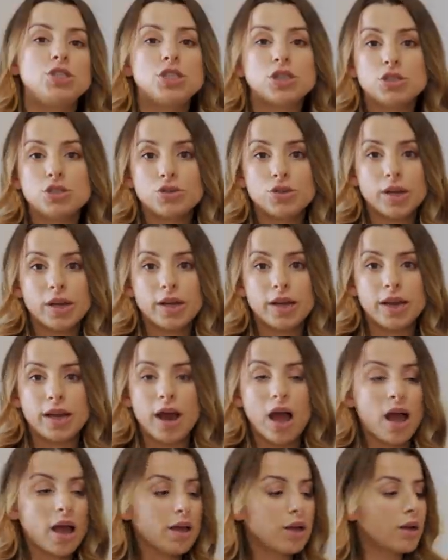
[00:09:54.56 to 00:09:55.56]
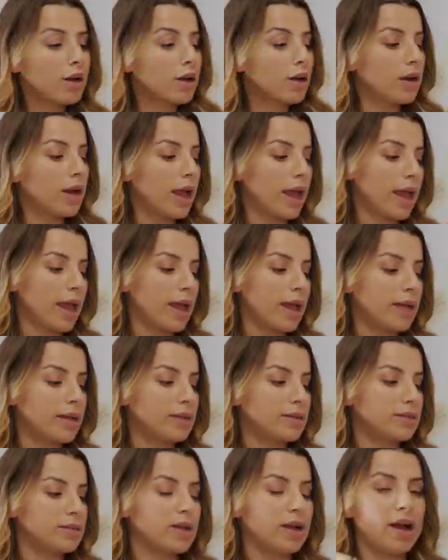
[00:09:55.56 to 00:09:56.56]
children in hunger,
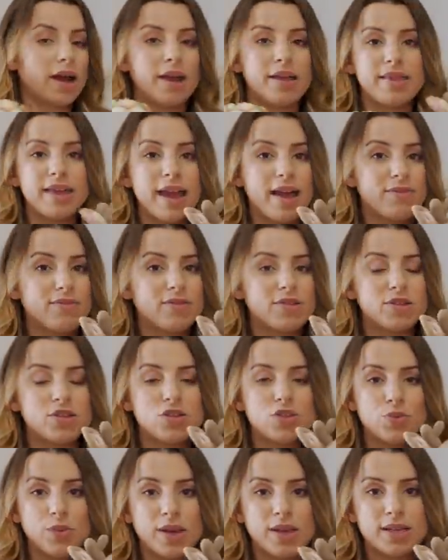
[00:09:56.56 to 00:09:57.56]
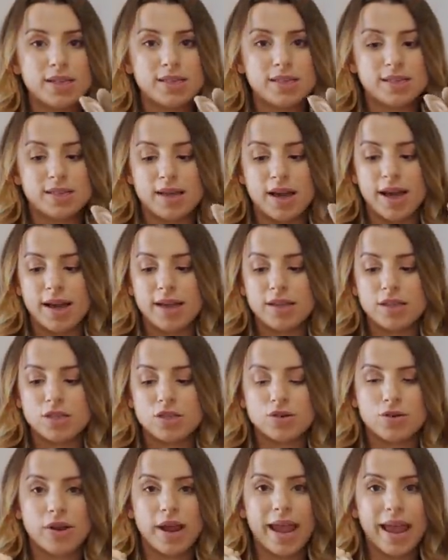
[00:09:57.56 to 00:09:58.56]
and they have the sweetest designs.
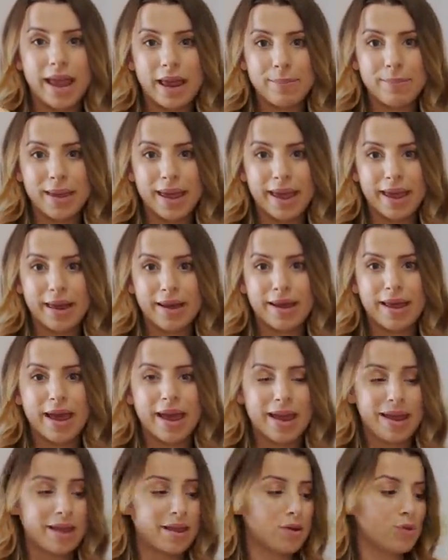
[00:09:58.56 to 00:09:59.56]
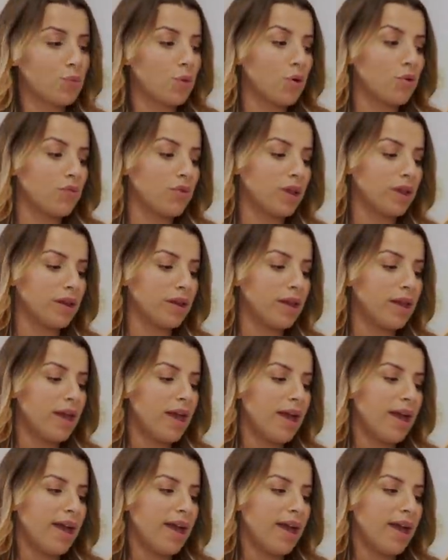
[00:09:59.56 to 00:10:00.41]
They're handmade, hand woven,